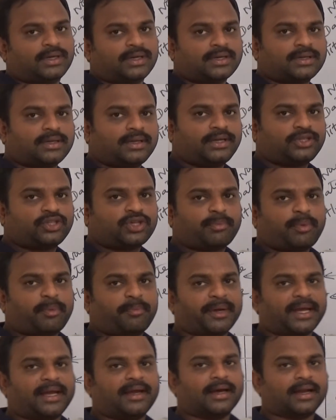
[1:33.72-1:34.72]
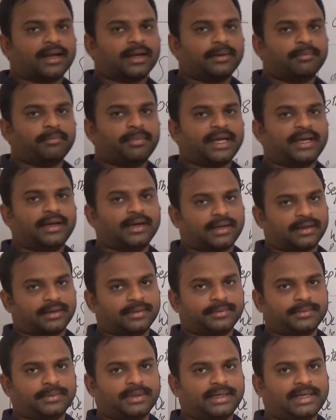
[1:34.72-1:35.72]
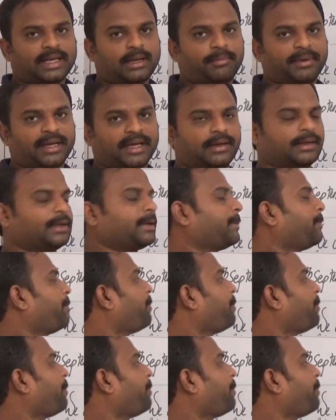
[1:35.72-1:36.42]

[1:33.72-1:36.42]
It should be bigger, little bigger.